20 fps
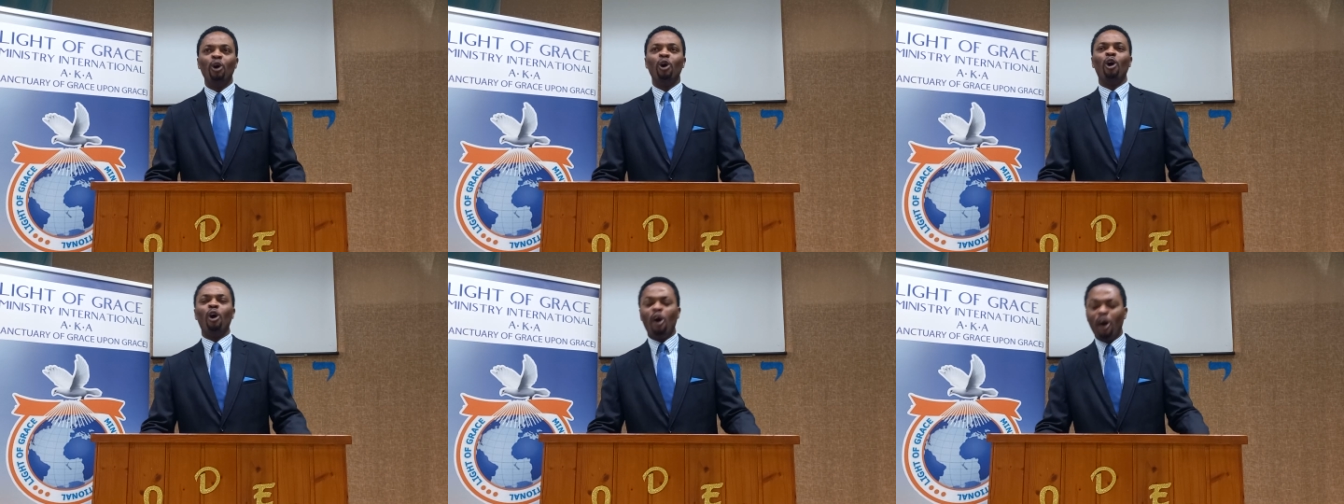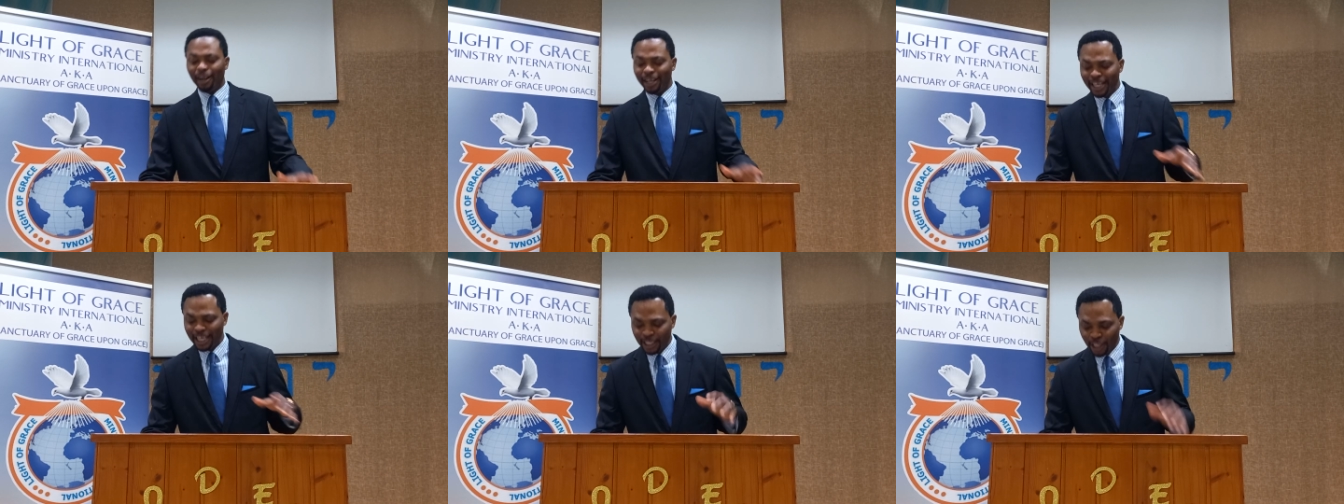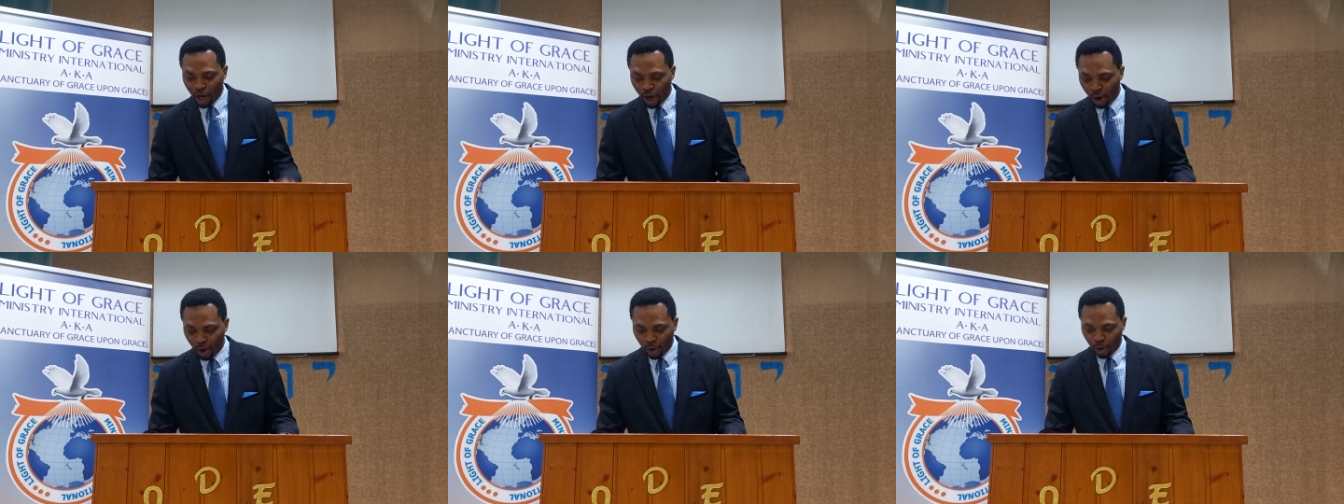Only
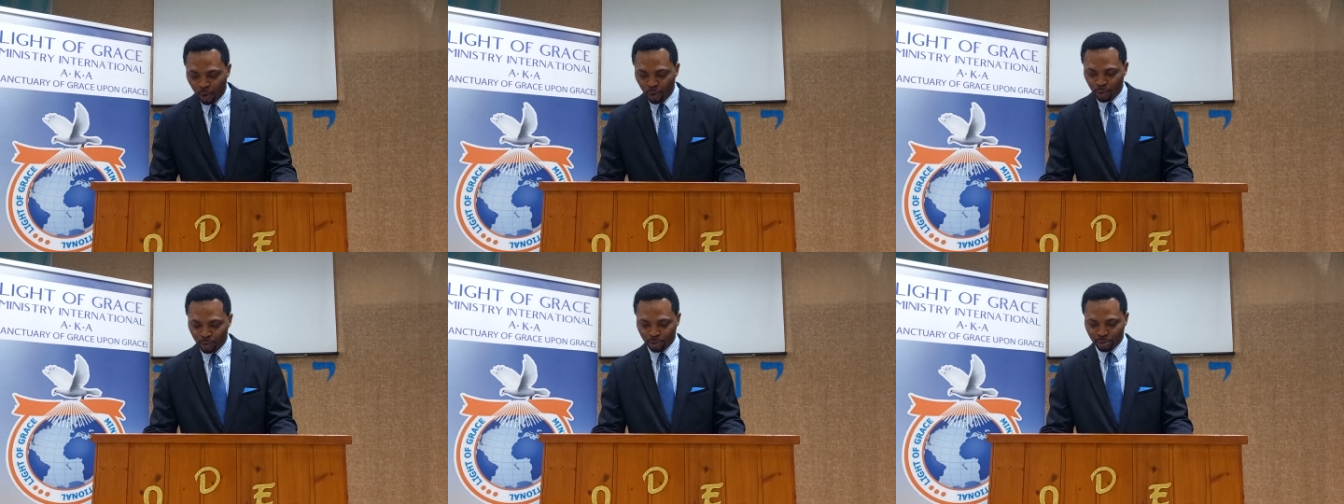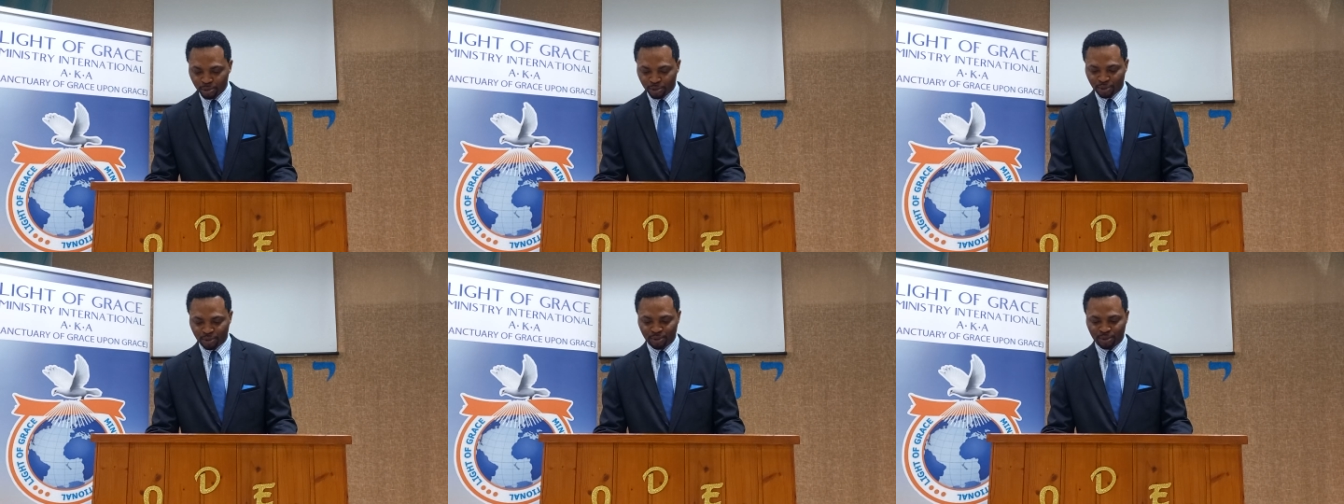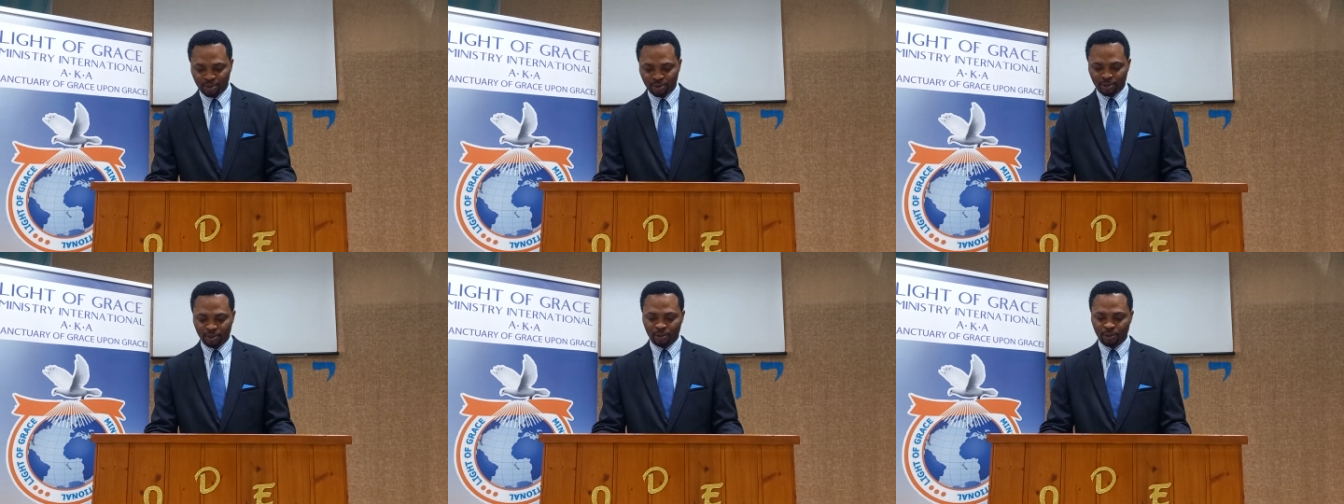those
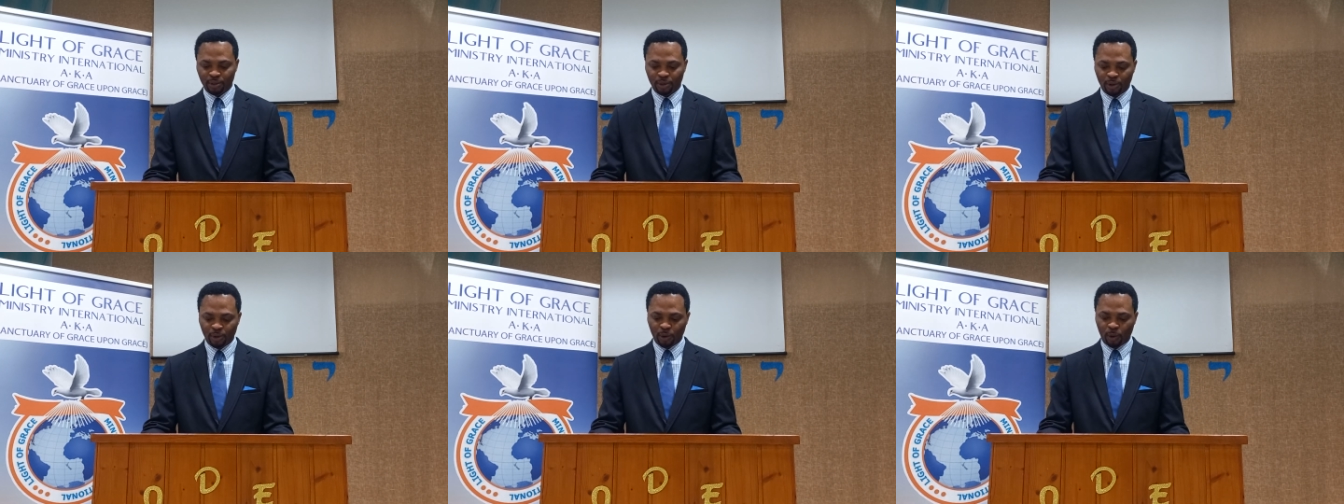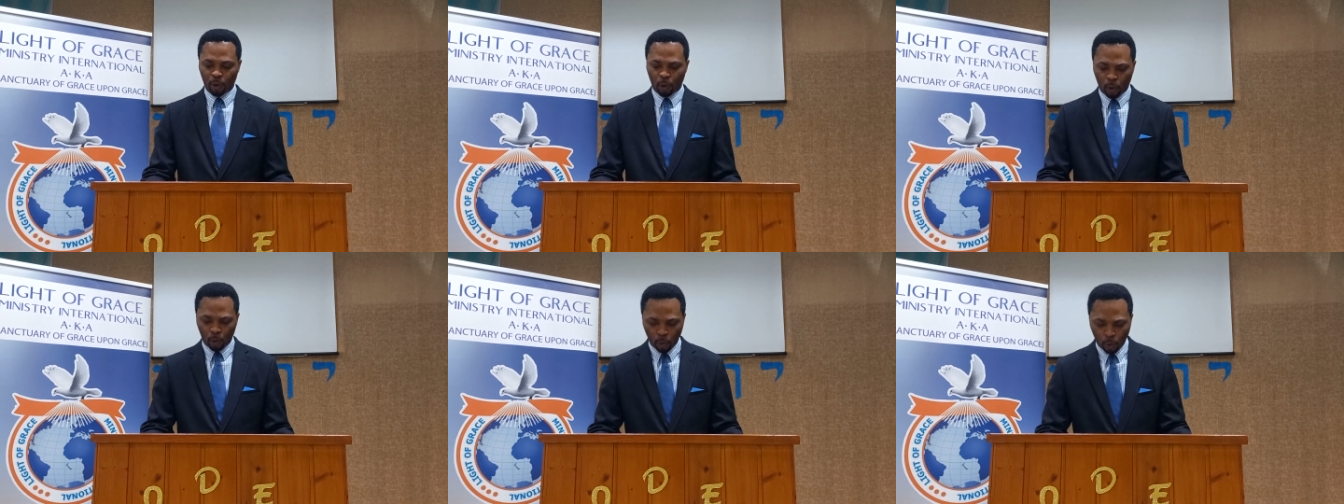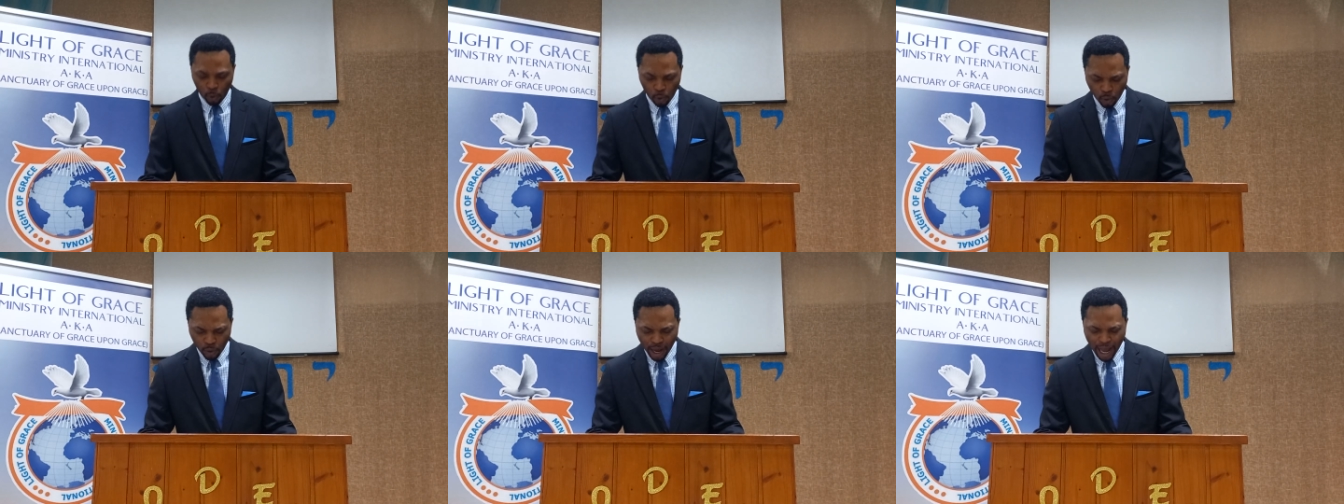who